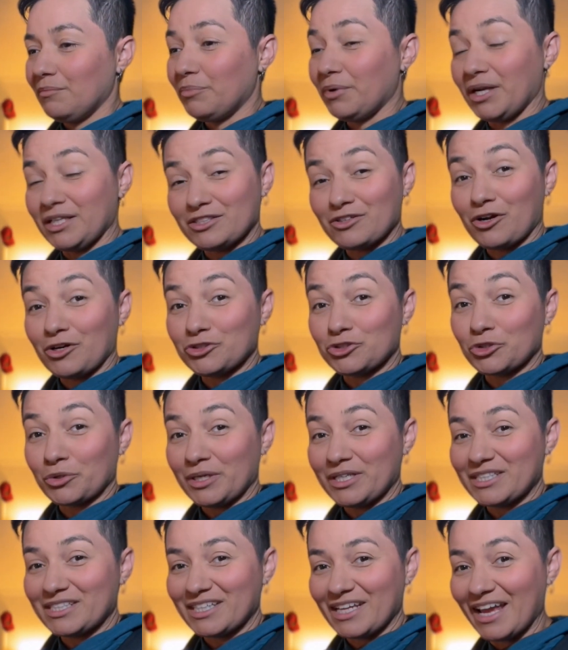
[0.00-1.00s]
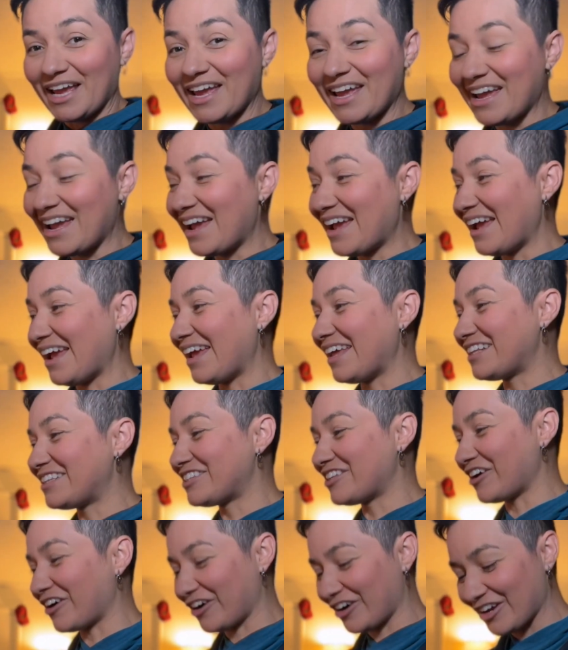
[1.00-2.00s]
it's a hard choice.
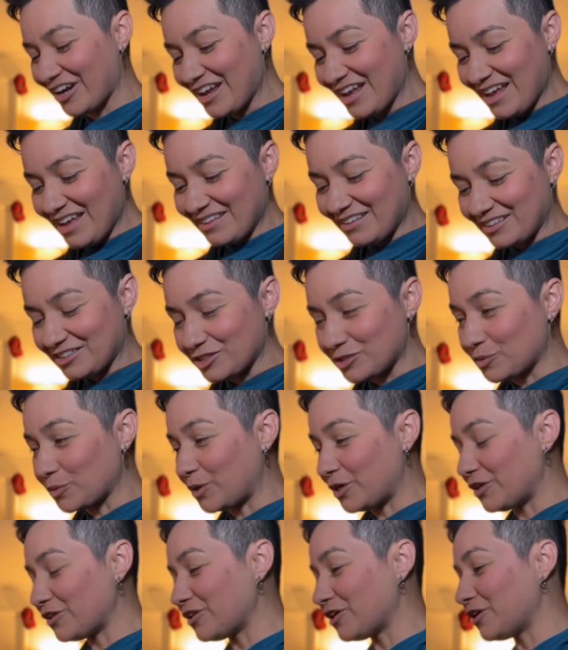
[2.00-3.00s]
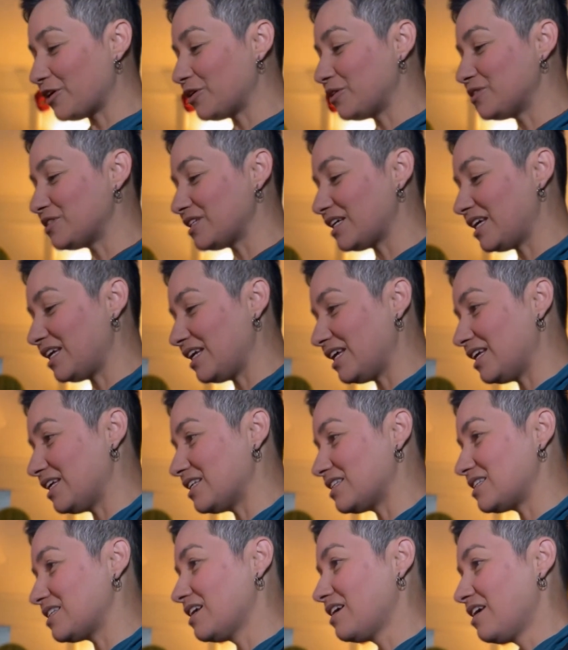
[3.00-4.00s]
It's hard. This is one of those, it
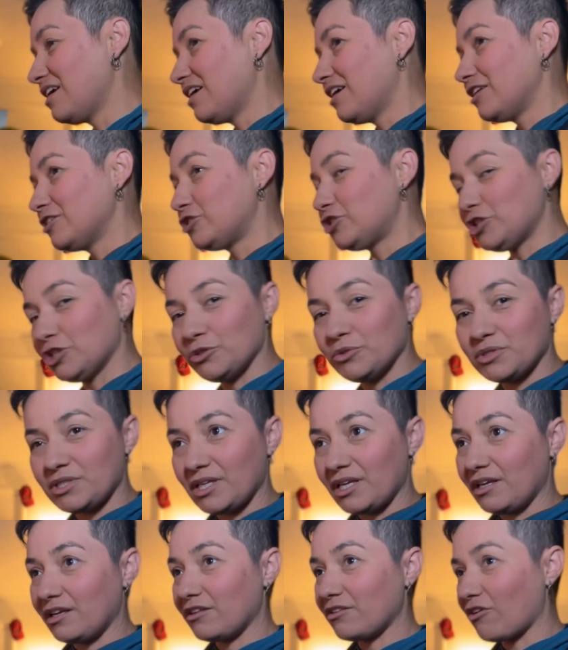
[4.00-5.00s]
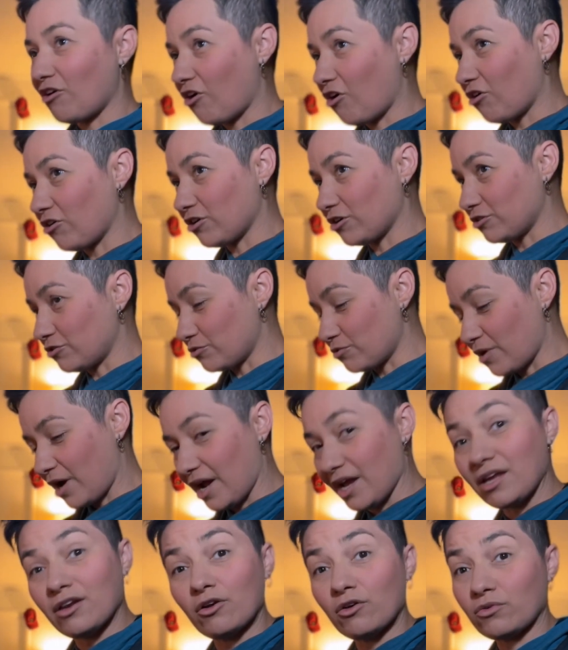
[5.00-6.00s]
is choosing the hard
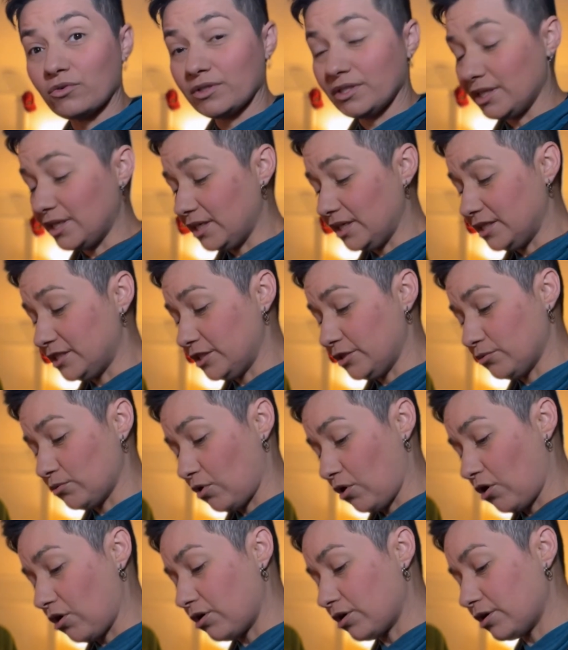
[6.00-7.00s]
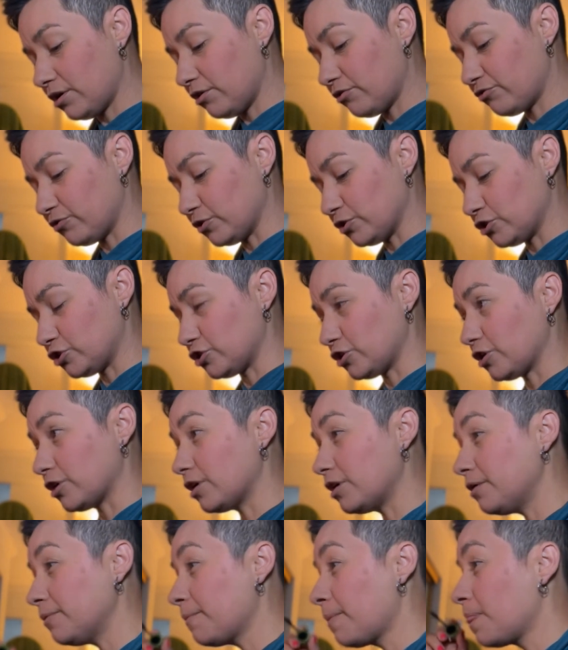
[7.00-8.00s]
right over the easy wrong, for
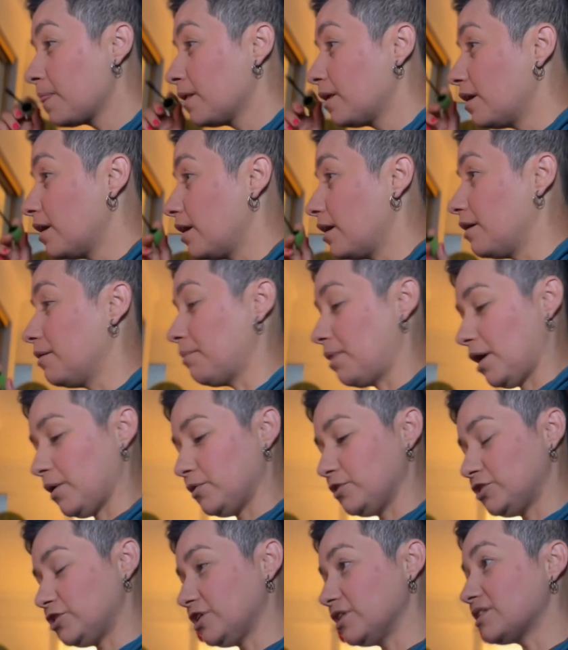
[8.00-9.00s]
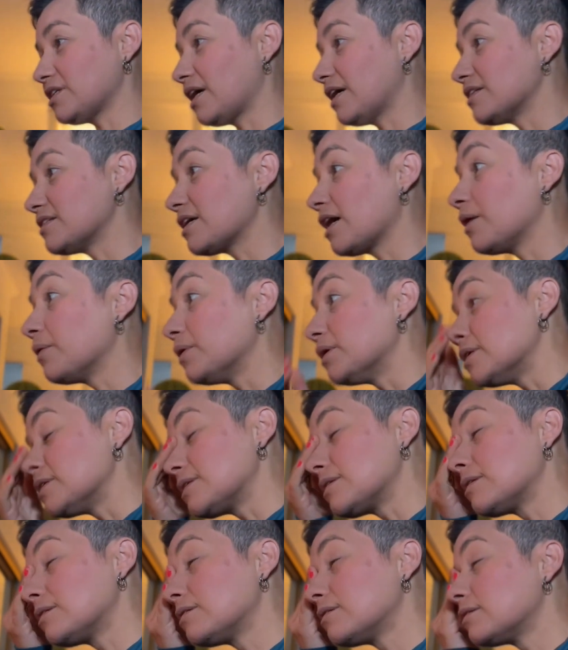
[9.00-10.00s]
sure. I was just, as I
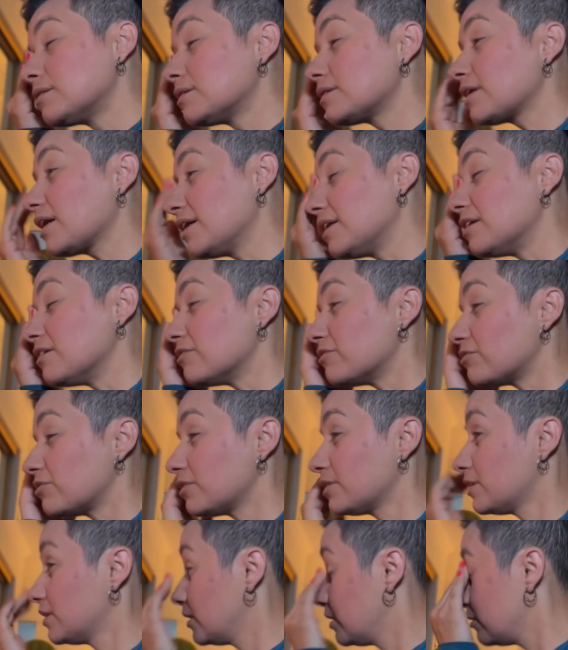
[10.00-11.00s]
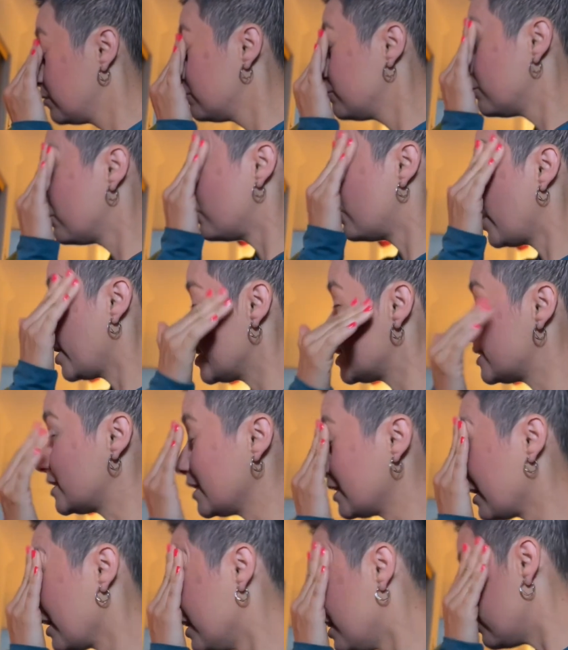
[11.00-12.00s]
was kind of
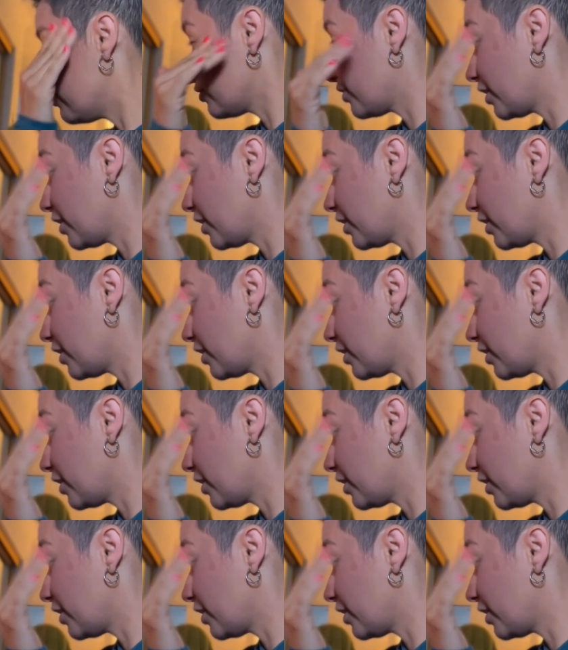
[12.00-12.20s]
resting, I never